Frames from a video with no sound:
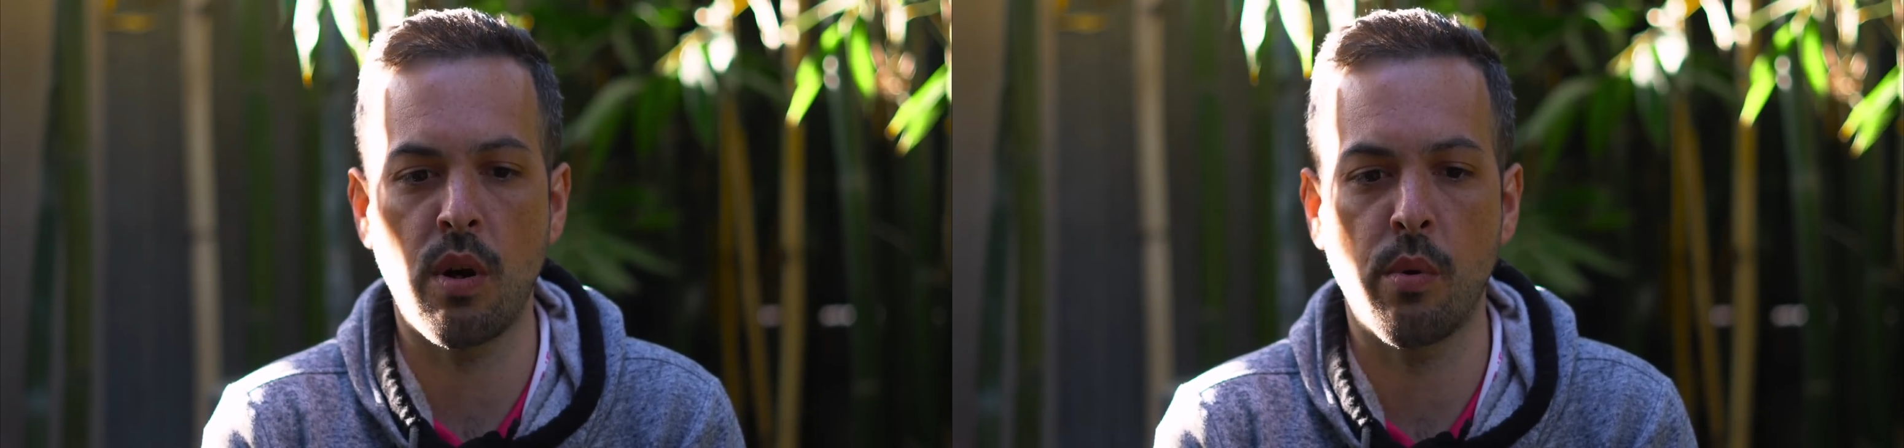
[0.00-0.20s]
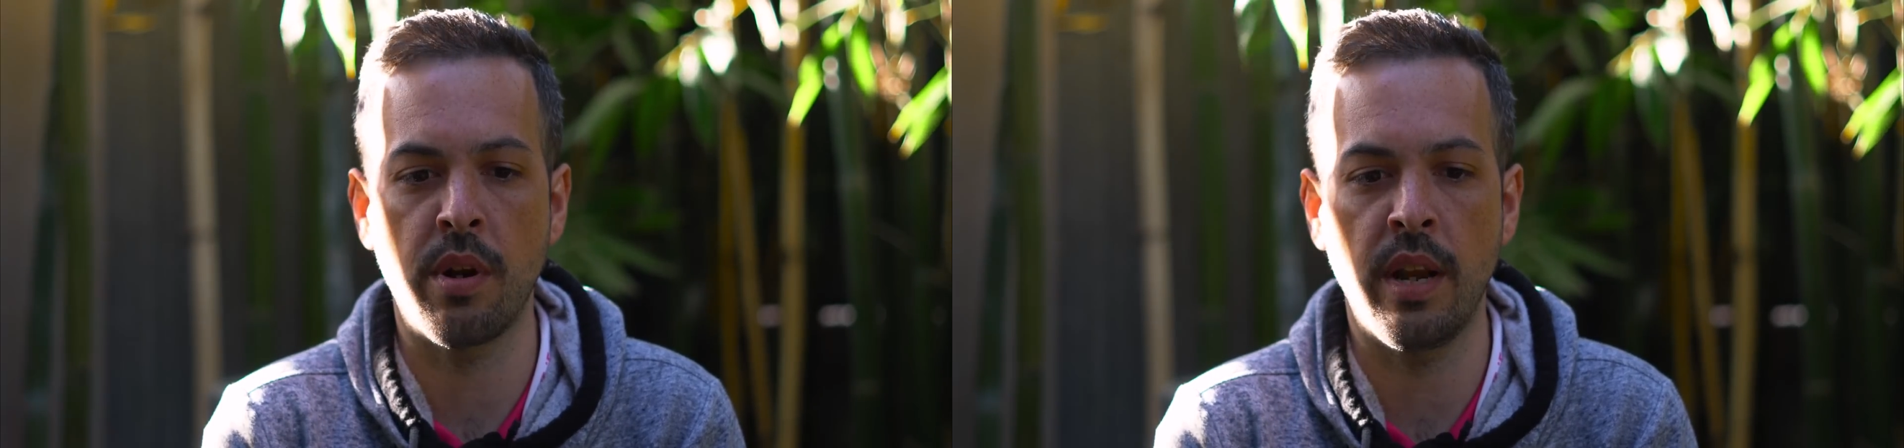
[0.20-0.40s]

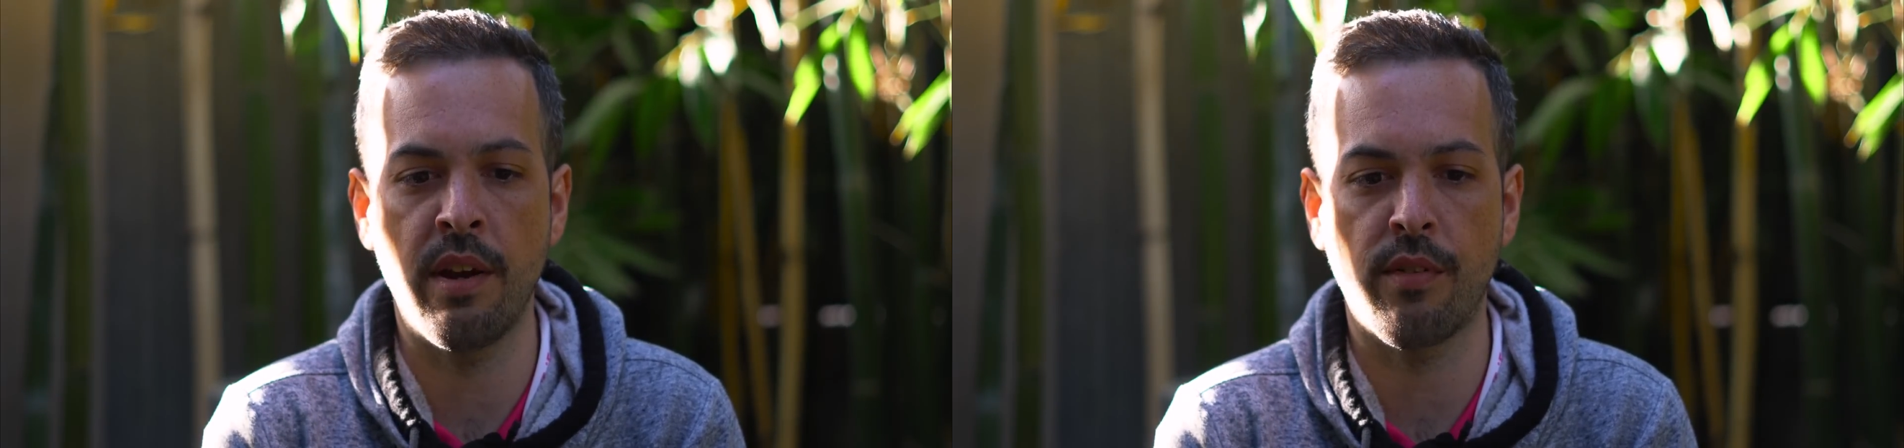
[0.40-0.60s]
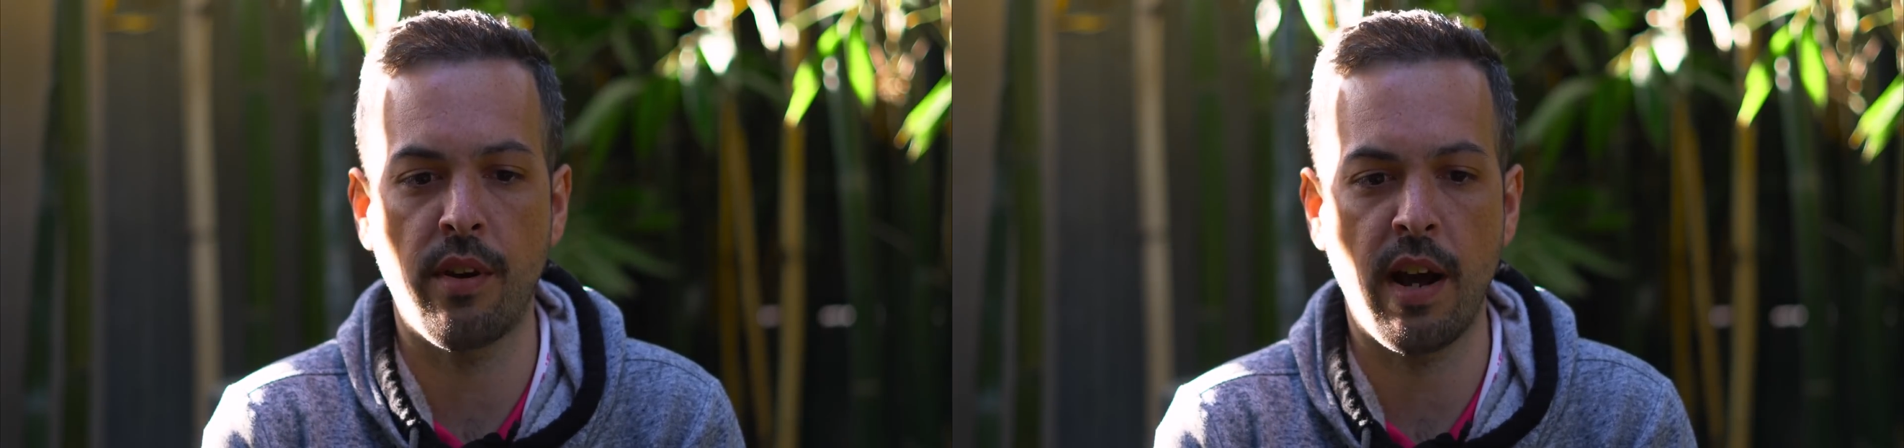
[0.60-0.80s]
I would
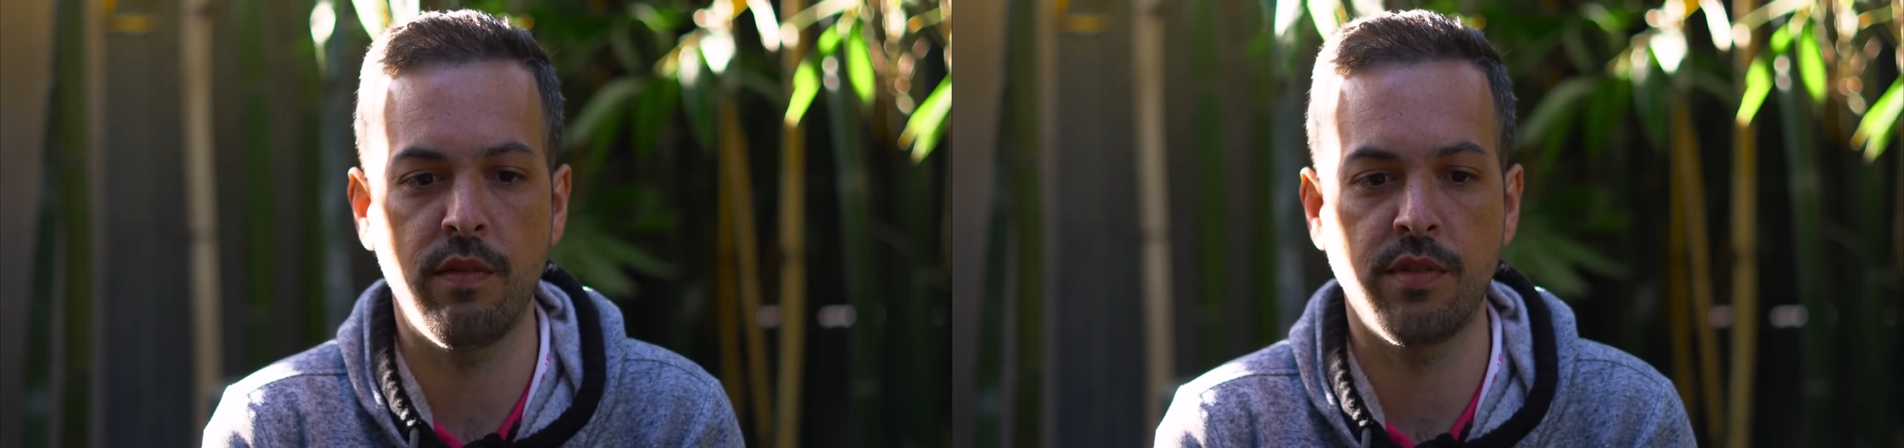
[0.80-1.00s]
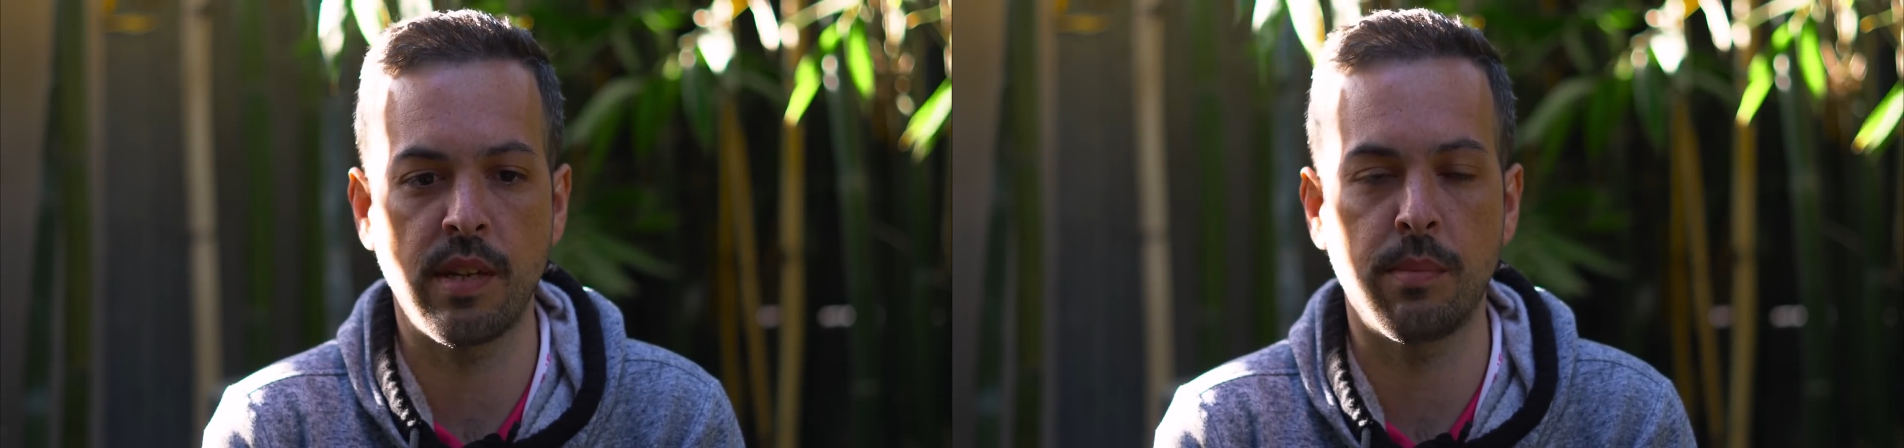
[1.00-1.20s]
never
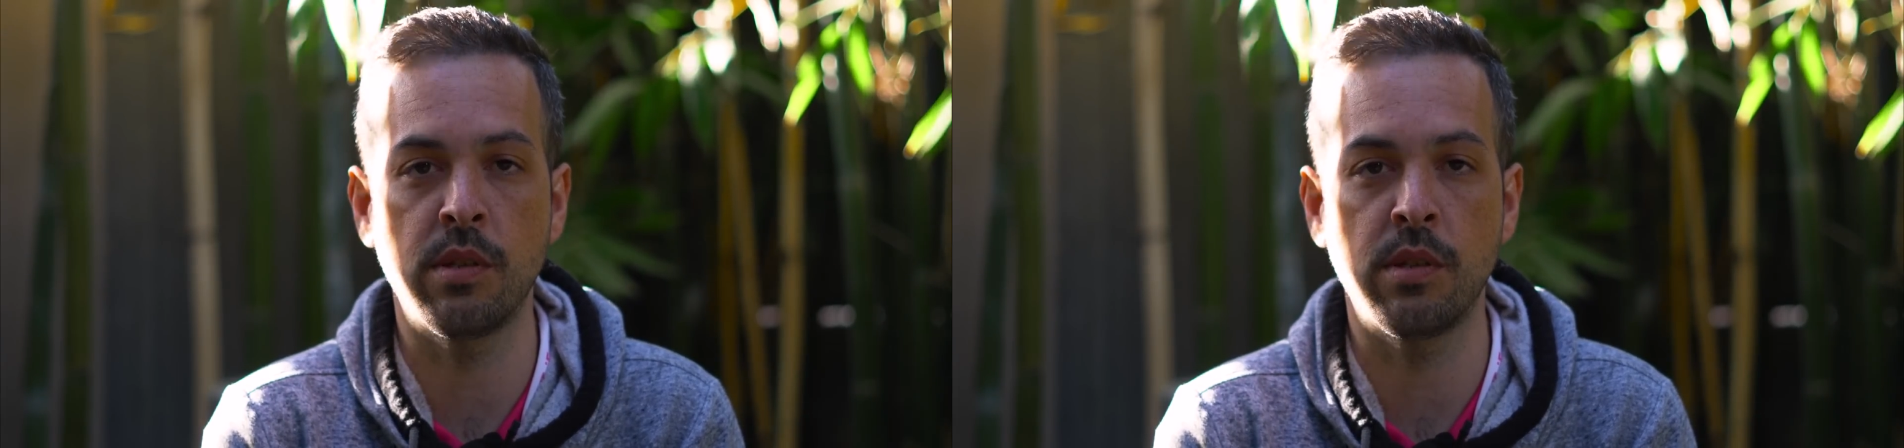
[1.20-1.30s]
have stepped